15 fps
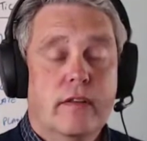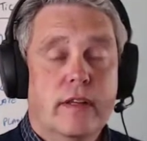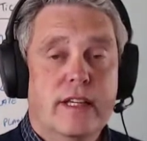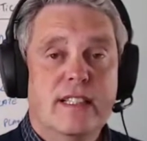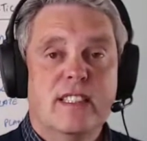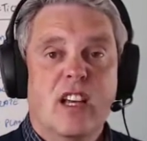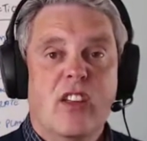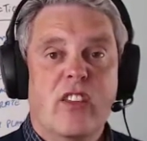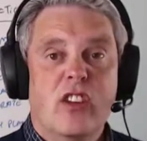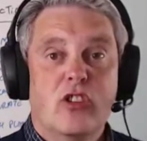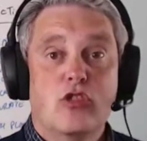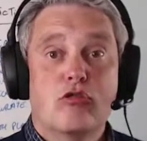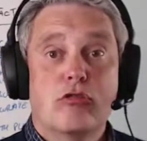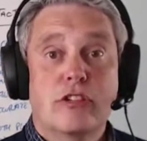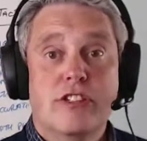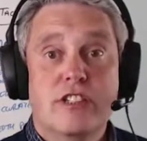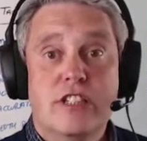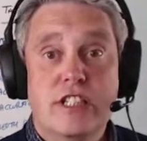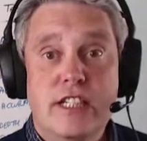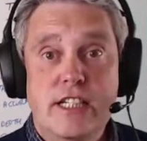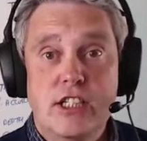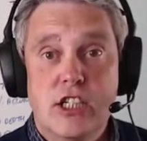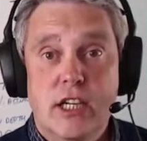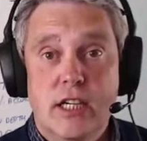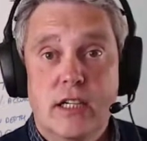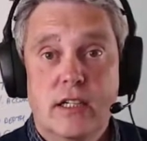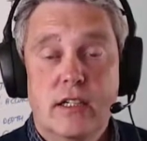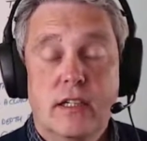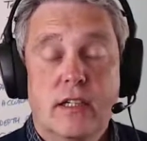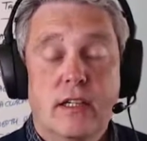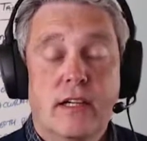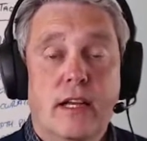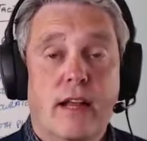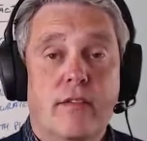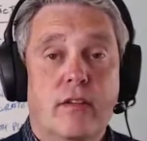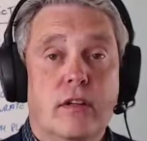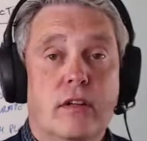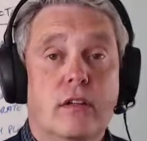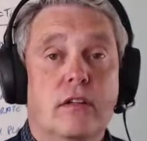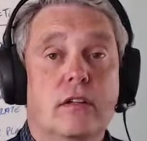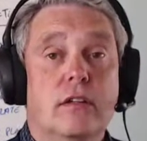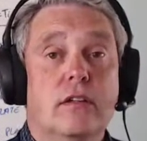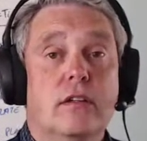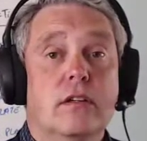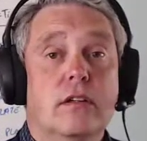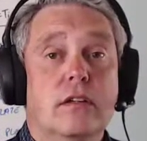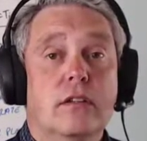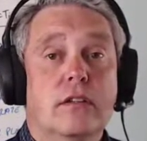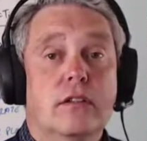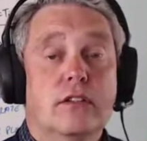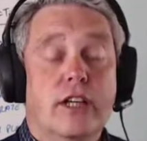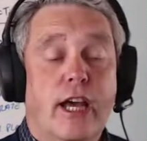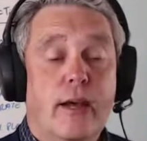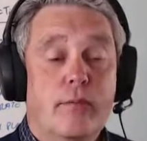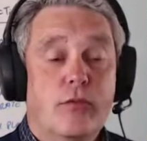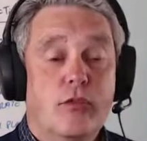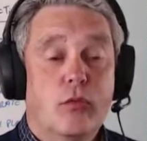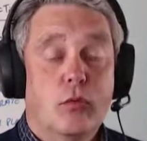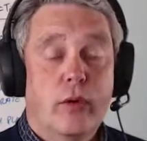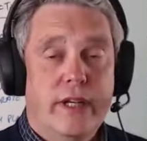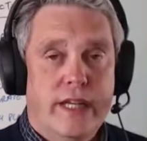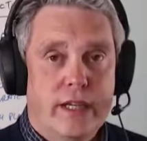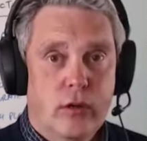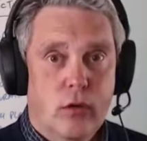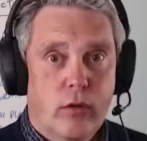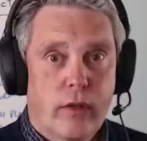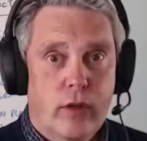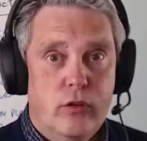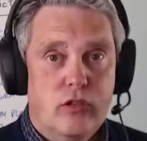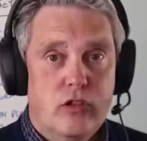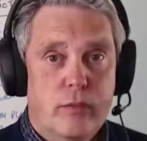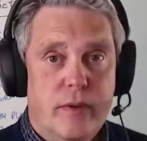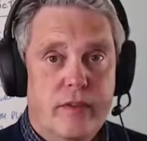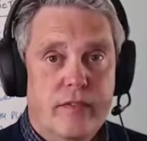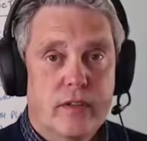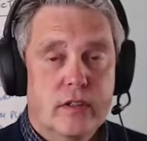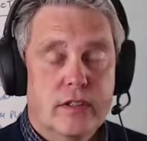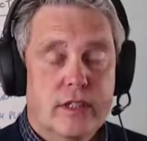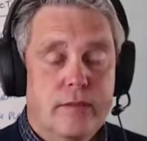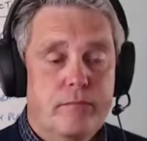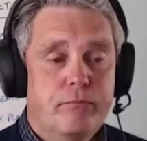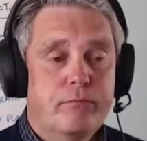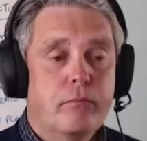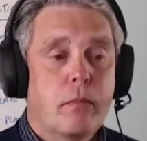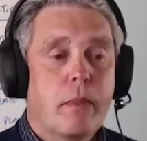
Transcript: These are the strategic level tabs. We need all those to be filled in.